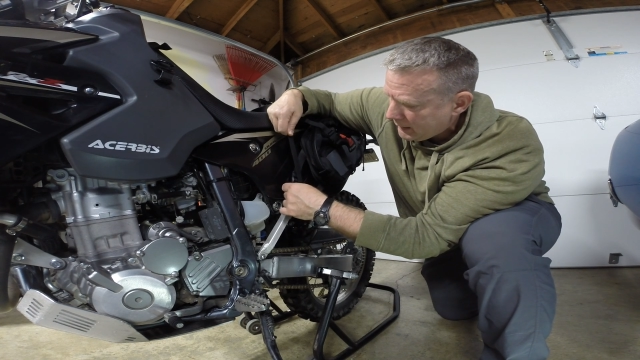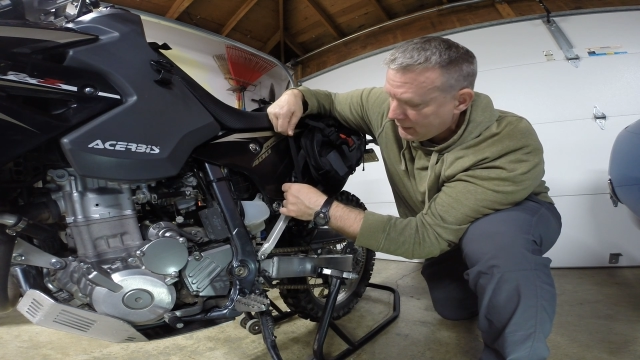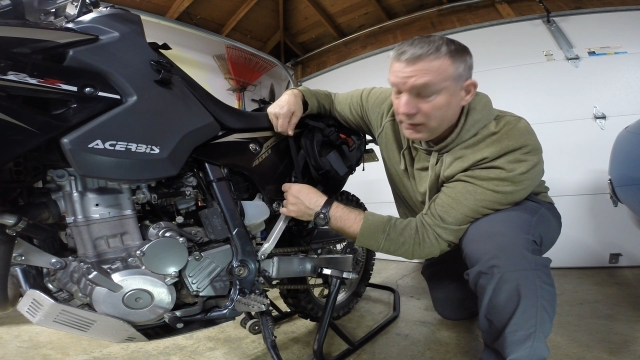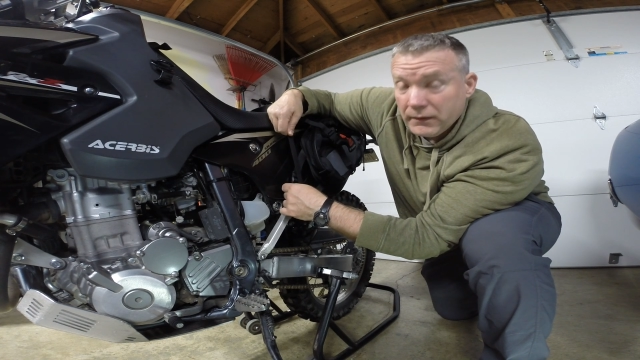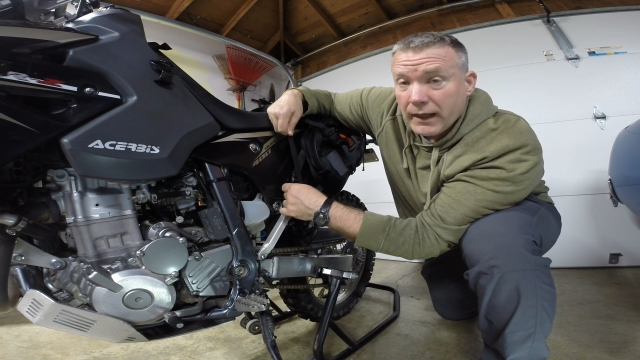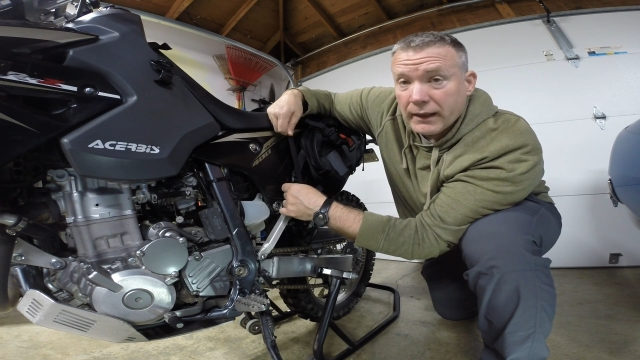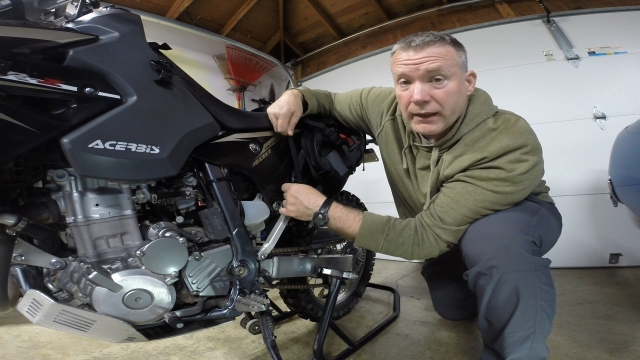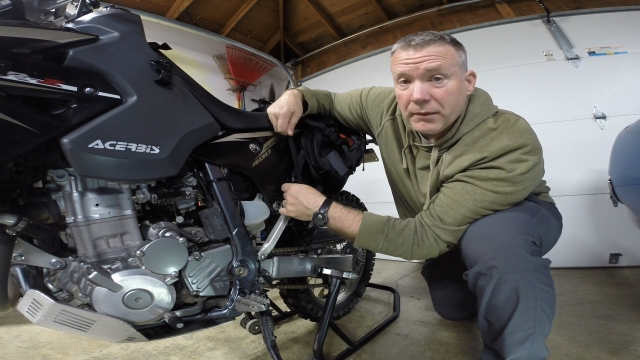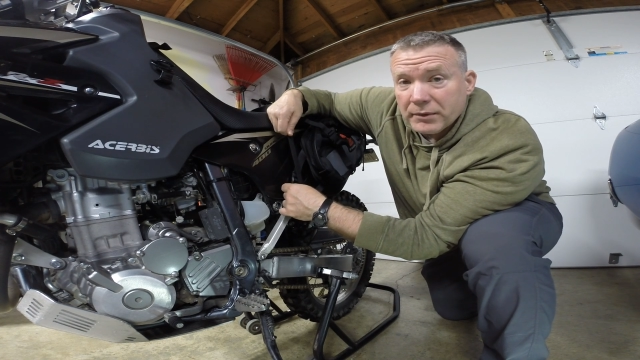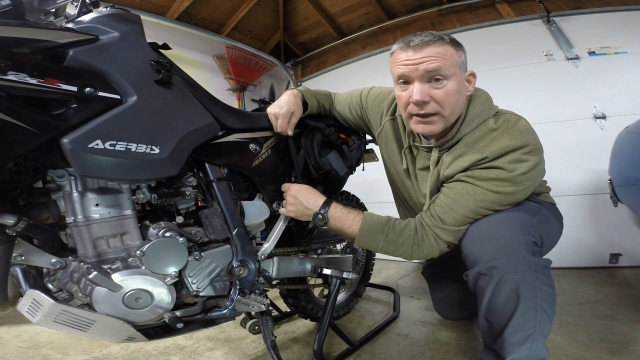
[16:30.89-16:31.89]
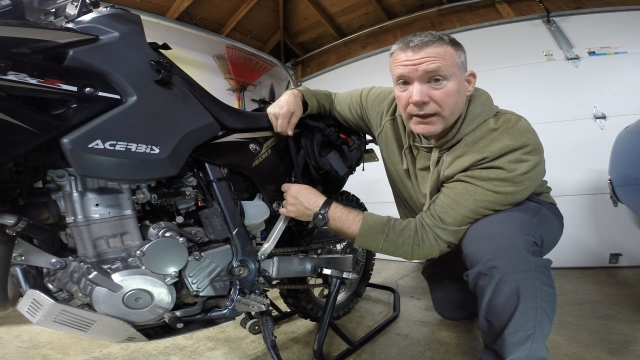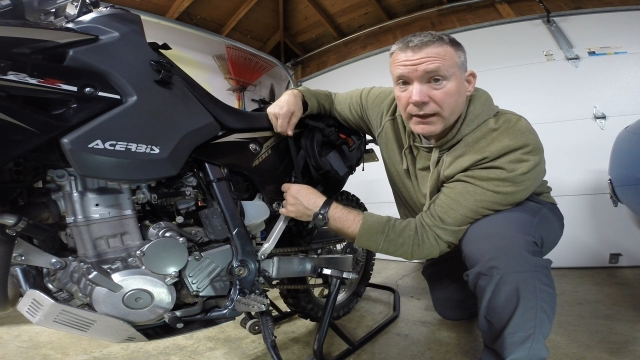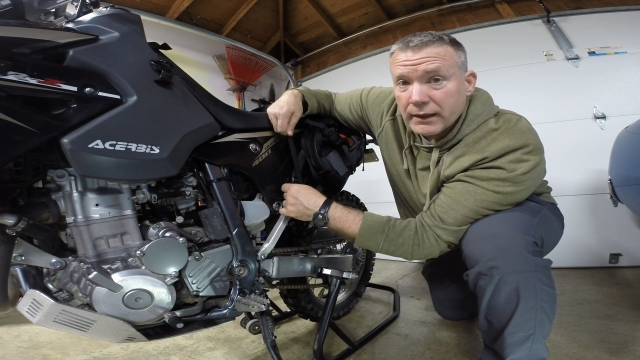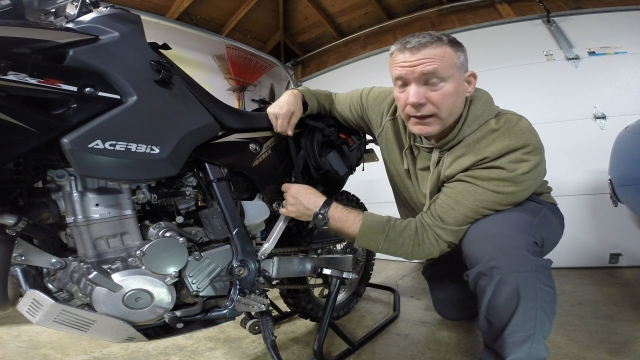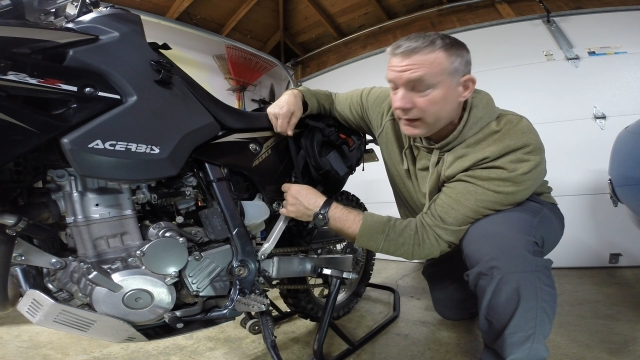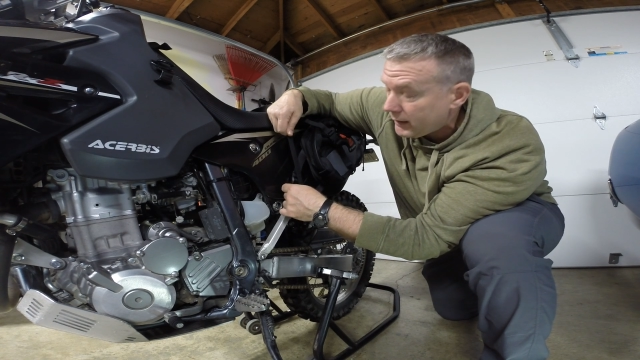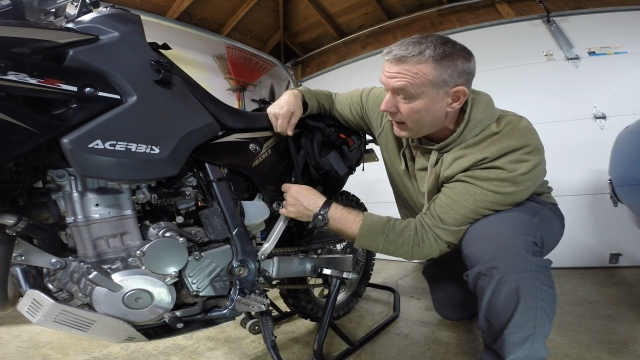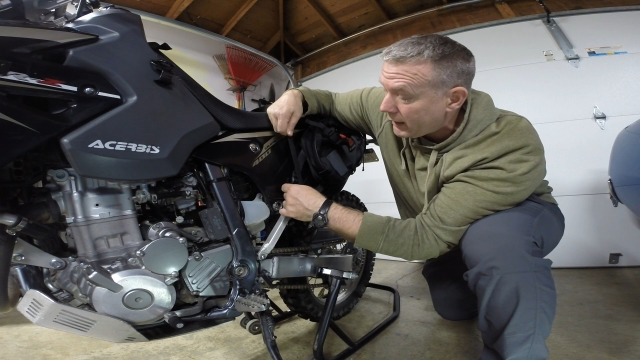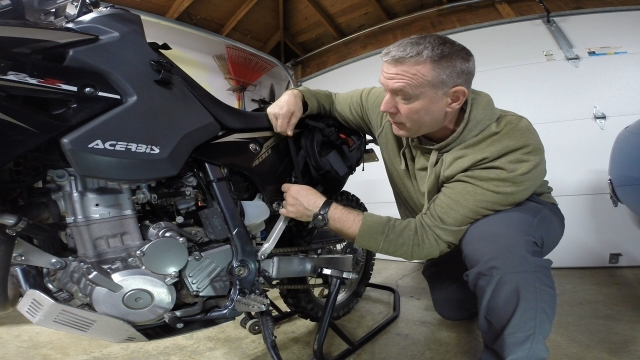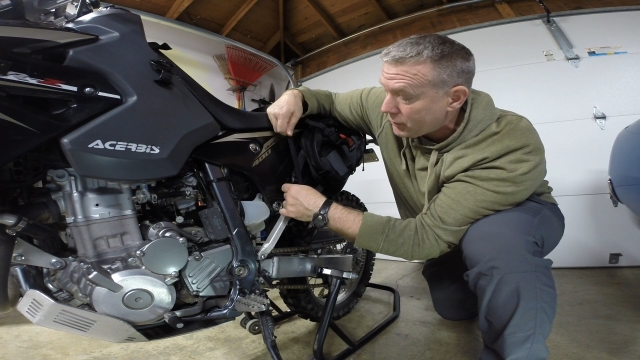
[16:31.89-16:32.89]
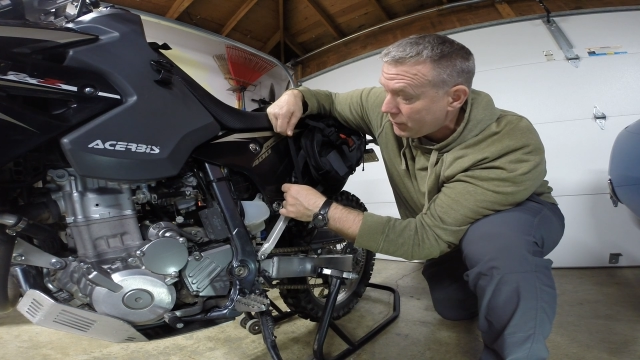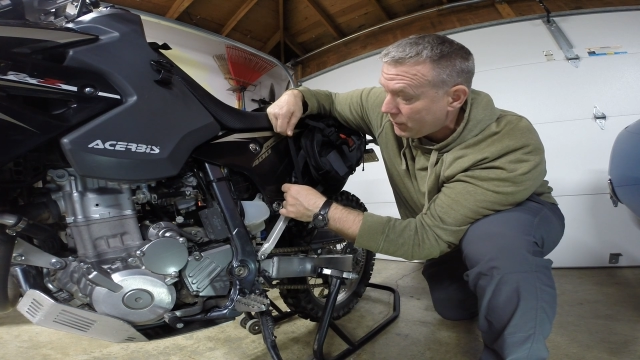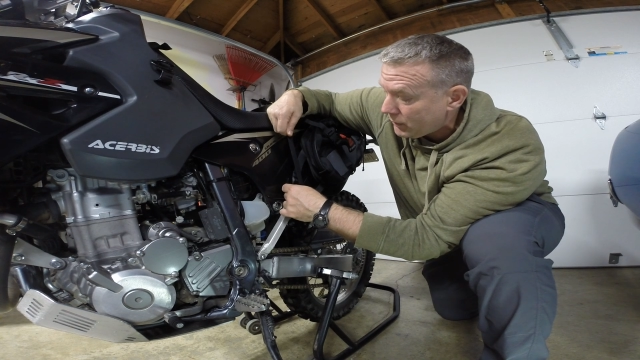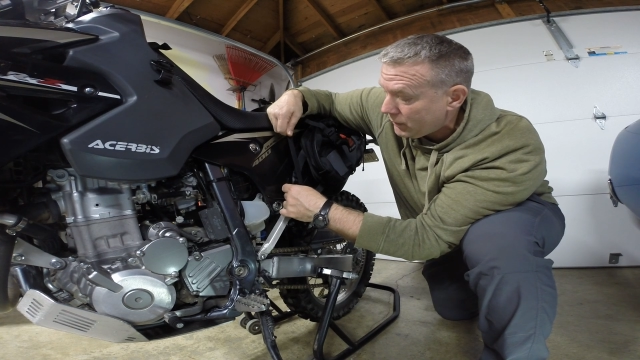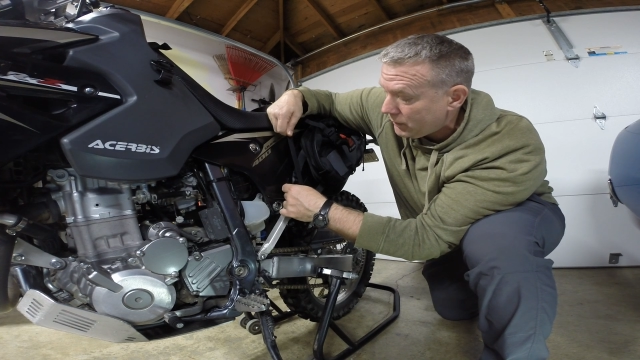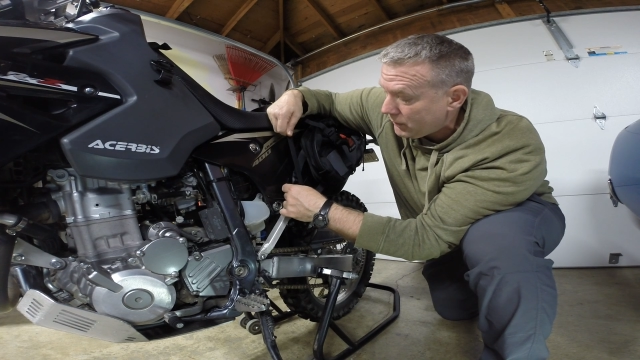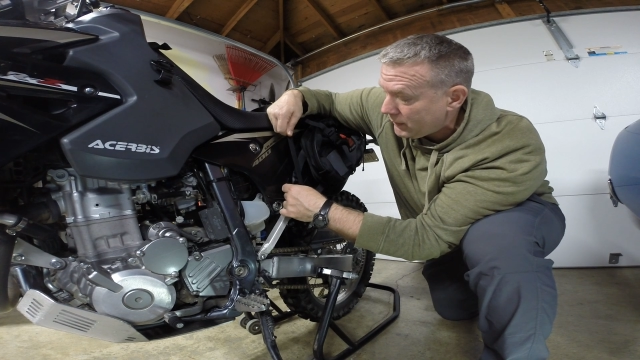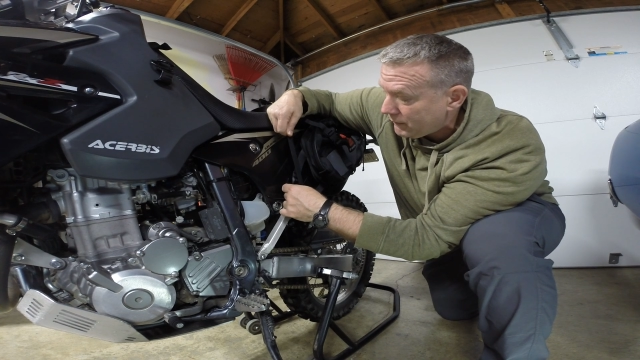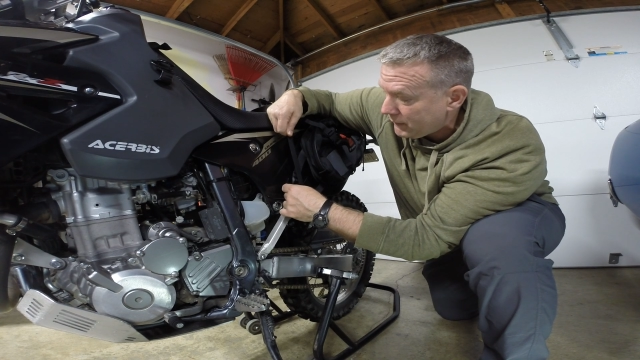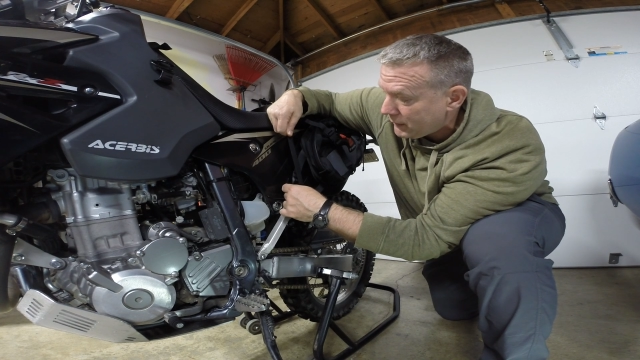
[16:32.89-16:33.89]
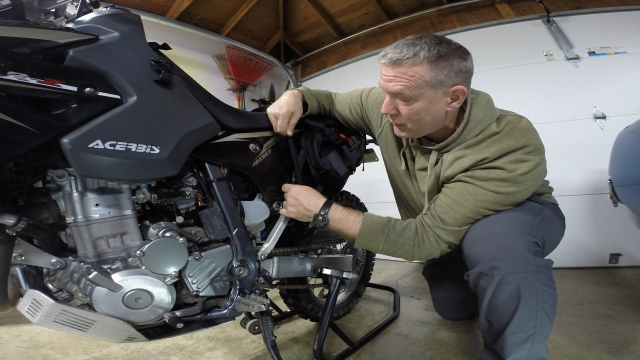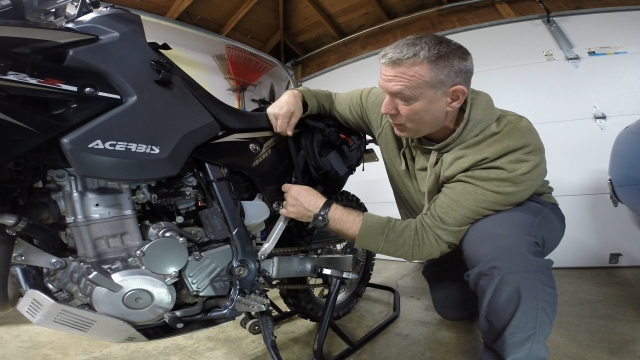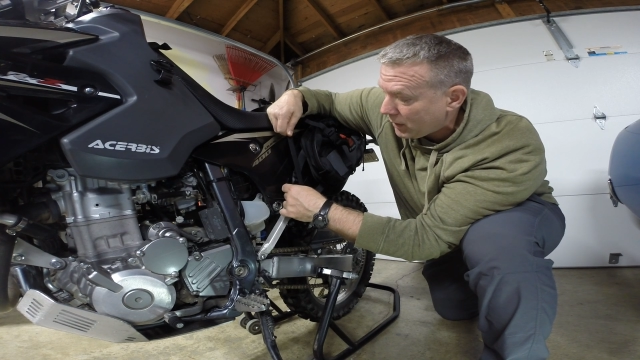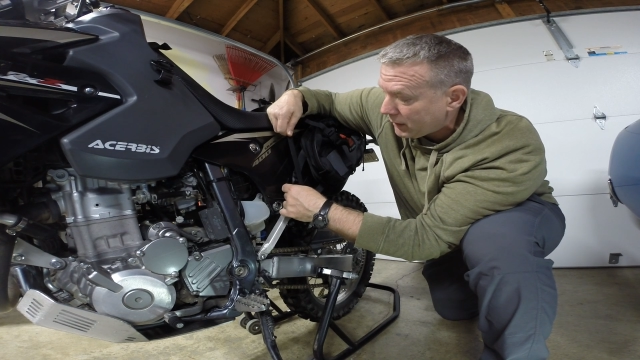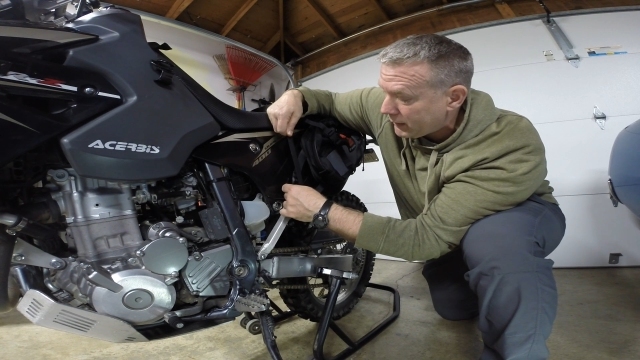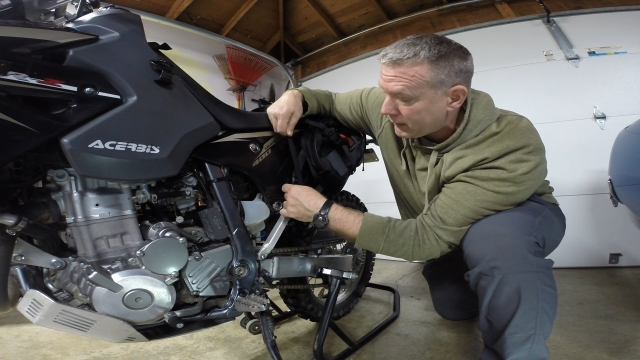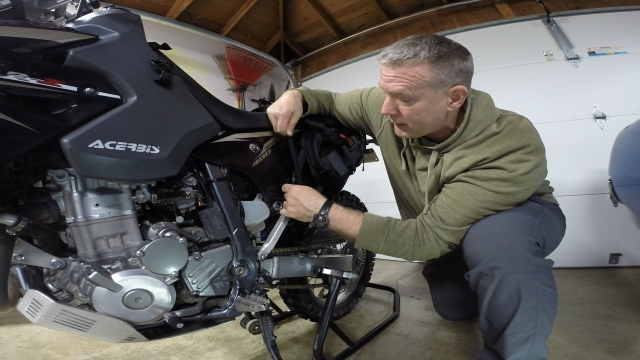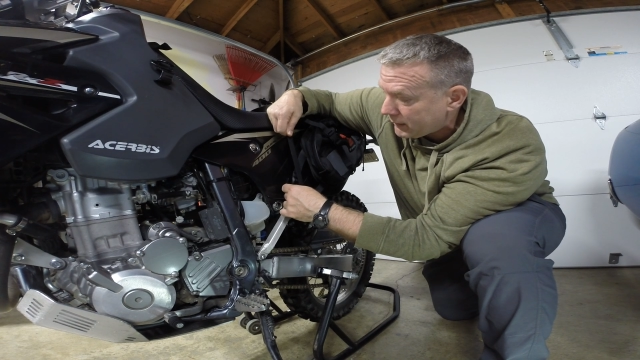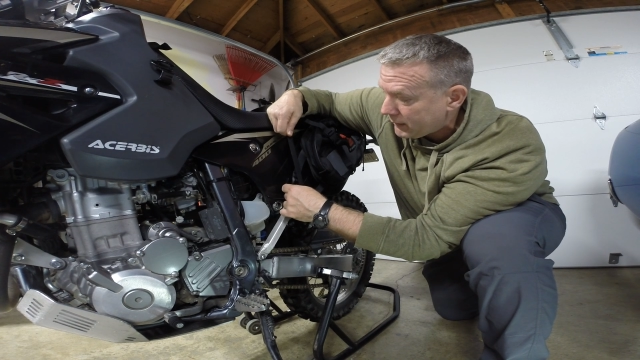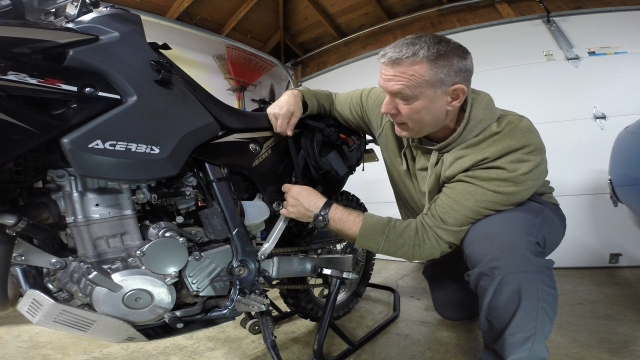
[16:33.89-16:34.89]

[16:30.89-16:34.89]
do that up, and I'll show you the finished product